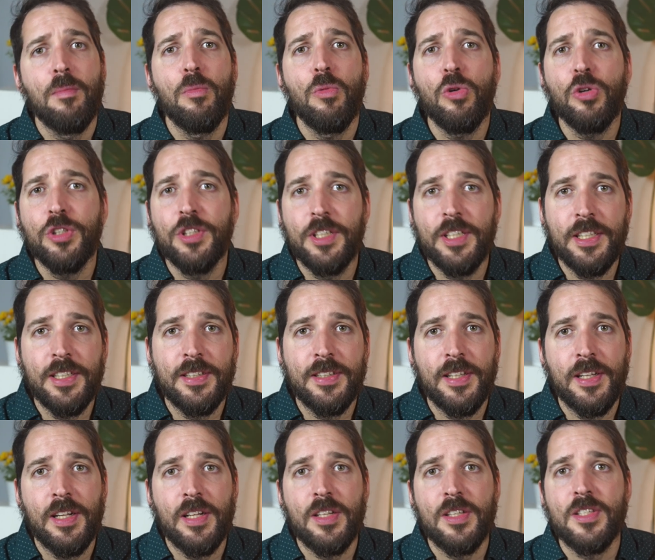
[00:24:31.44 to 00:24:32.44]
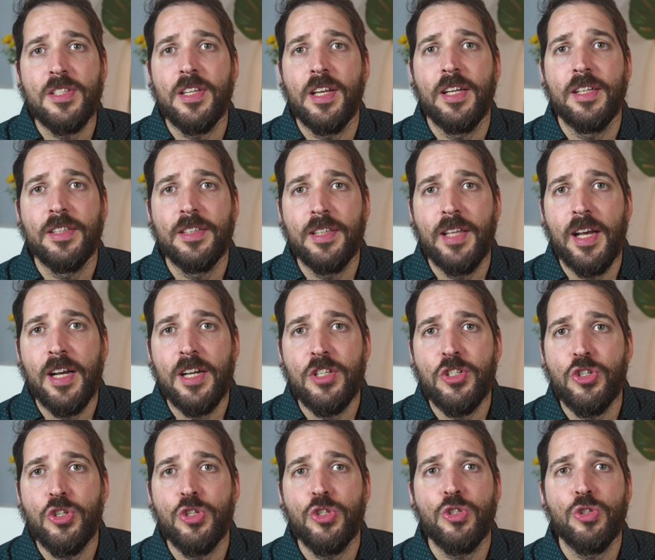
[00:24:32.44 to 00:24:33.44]
More details and
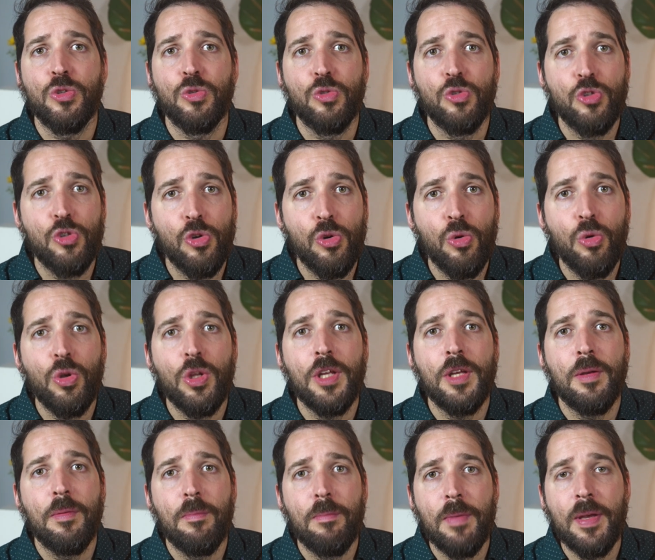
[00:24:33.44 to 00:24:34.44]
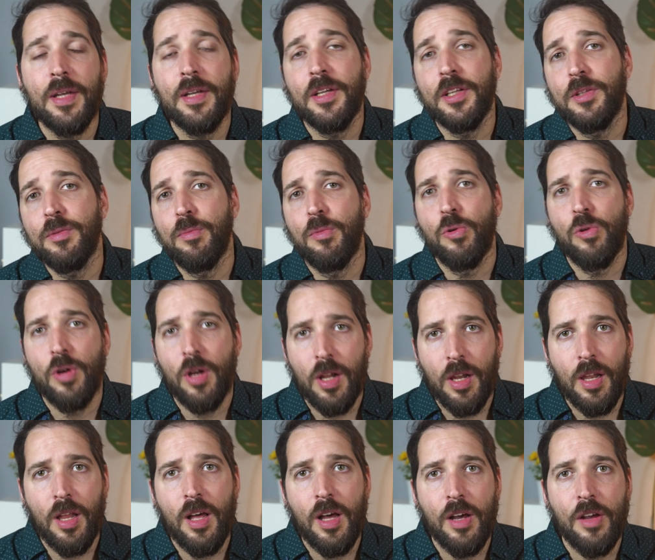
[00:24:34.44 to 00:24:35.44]
textures to truly make it more
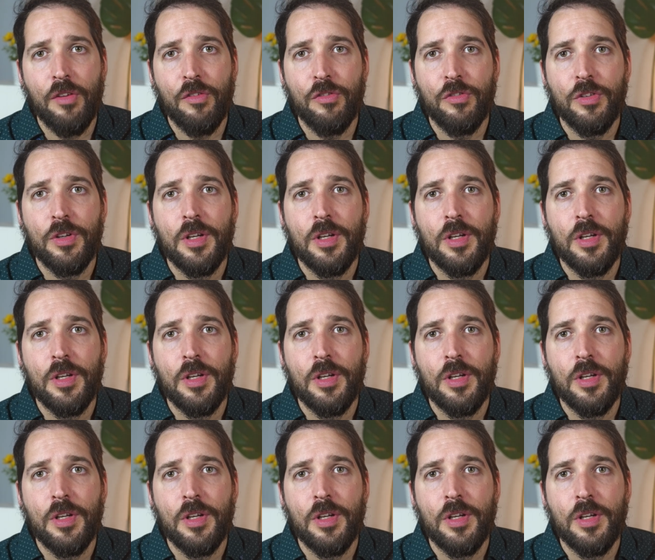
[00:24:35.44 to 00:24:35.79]
alive.